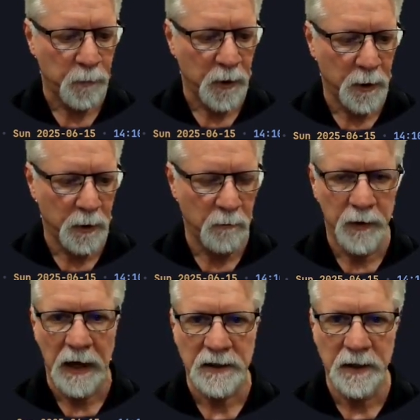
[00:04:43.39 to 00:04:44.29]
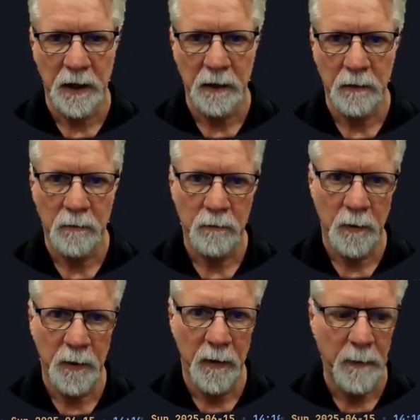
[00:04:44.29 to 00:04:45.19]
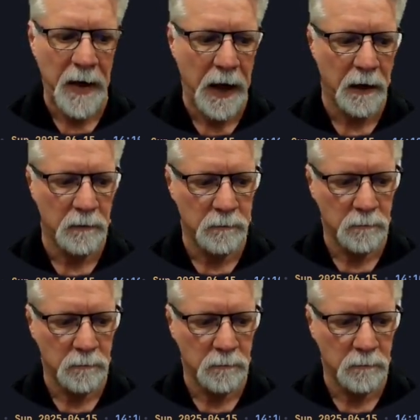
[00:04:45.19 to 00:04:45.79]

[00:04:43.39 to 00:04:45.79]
When that's done, we'll be right back.